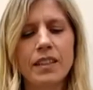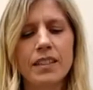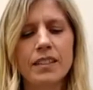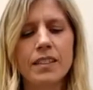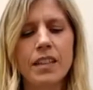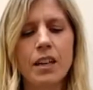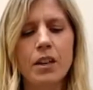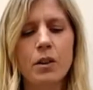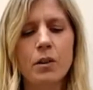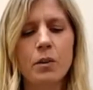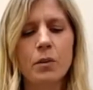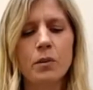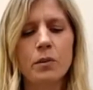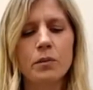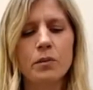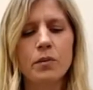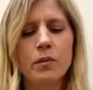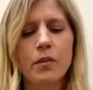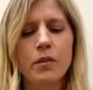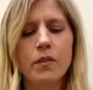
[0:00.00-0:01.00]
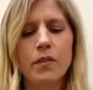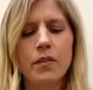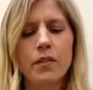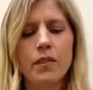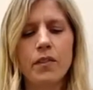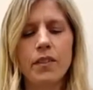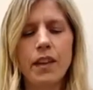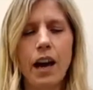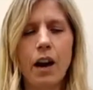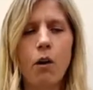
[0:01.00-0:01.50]
so
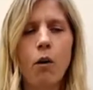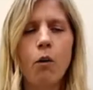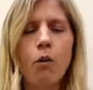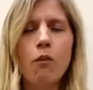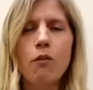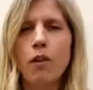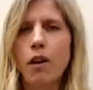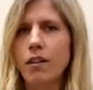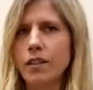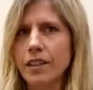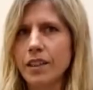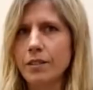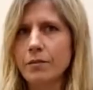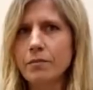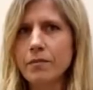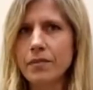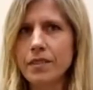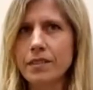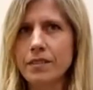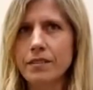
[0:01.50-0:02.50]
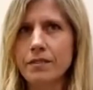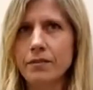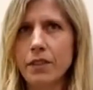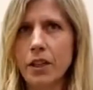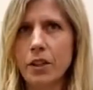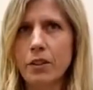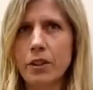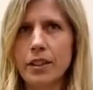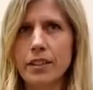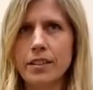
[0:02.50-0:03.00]
that whole volume
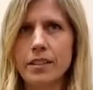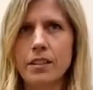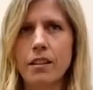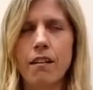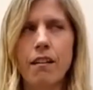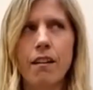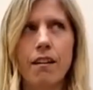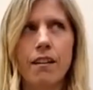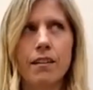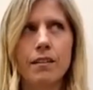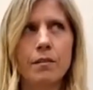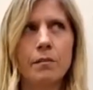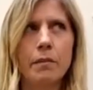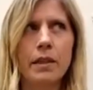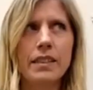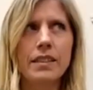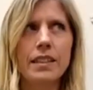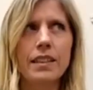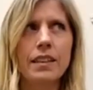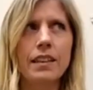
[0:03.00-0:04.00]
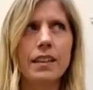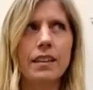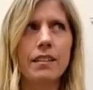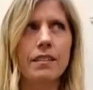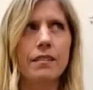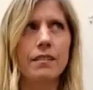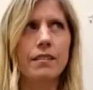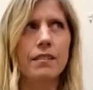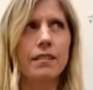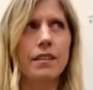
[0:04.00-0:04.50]
focused on basically
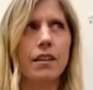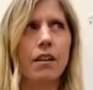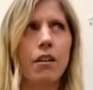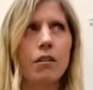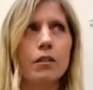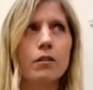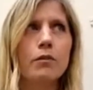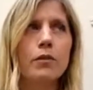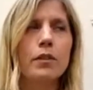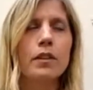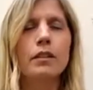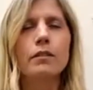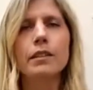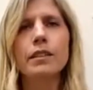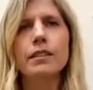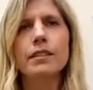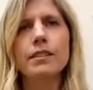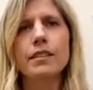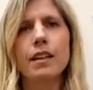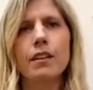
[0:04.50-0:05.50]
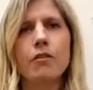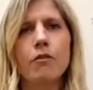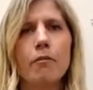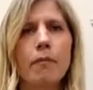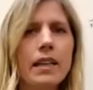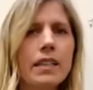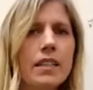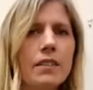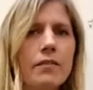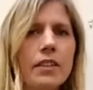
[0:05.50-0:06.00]
the, the confluence of
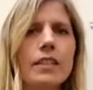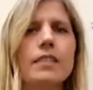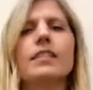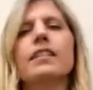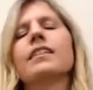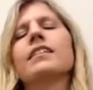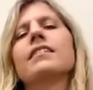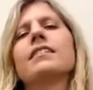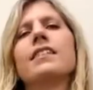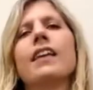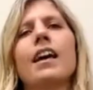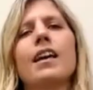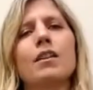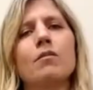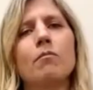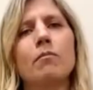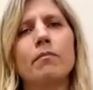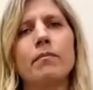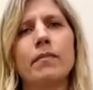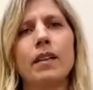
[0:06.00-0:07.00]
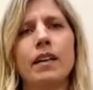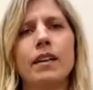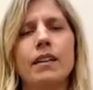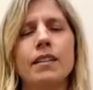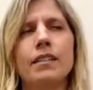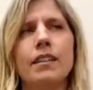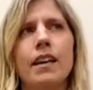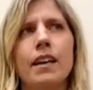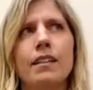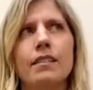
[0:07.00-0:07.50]
metaphysics and,
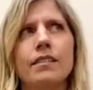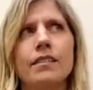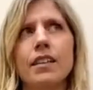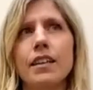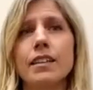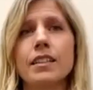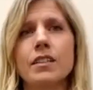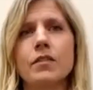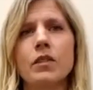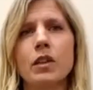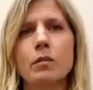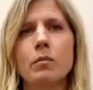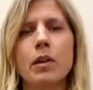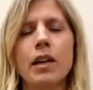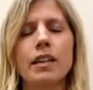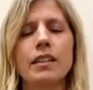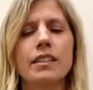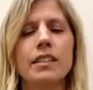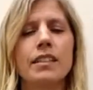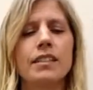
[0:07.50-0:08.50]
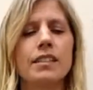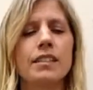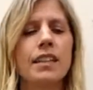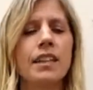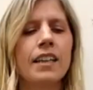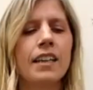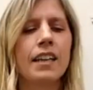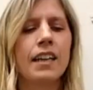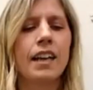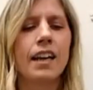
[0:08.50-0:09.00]
on, and scientific practice.
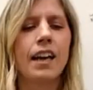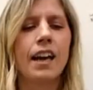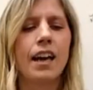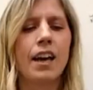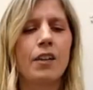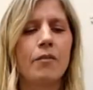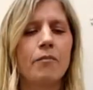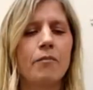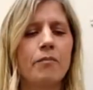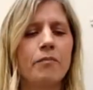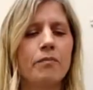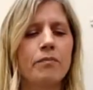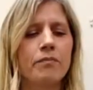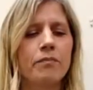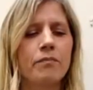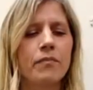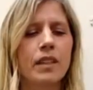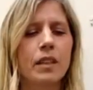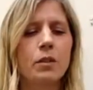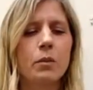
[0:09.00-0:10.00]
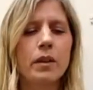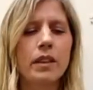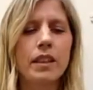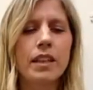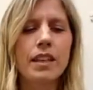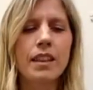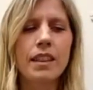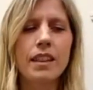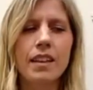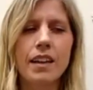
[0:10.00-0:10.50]
Um,
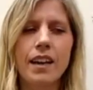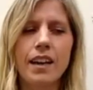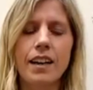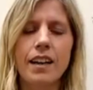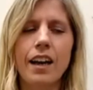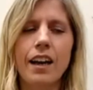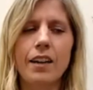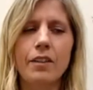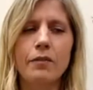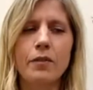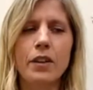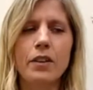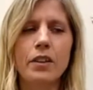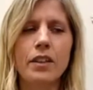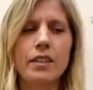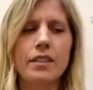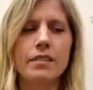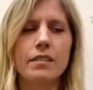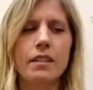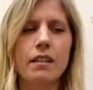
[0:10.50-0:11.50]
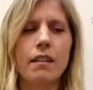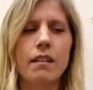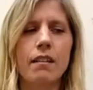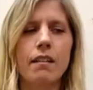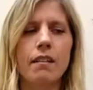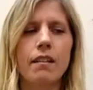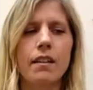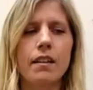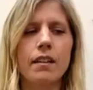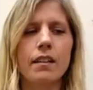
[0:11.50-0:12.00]
within that, I focused
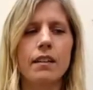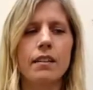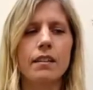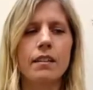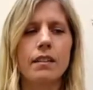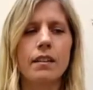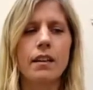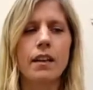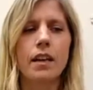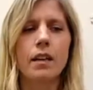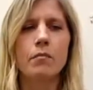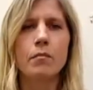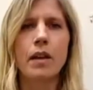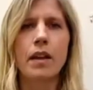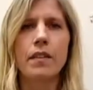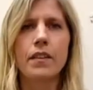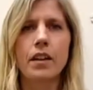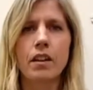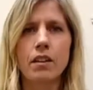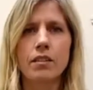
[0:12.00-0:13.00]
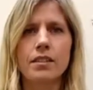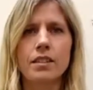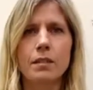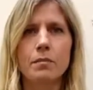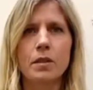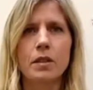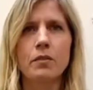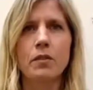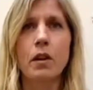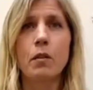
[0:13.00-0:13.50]
on um, the
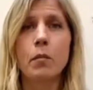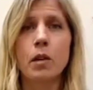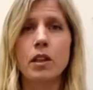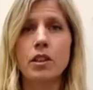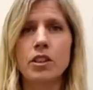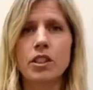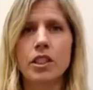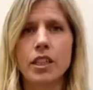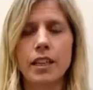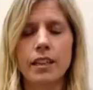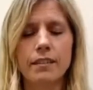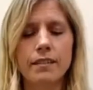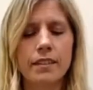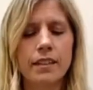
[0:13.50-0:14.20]
concept of homology.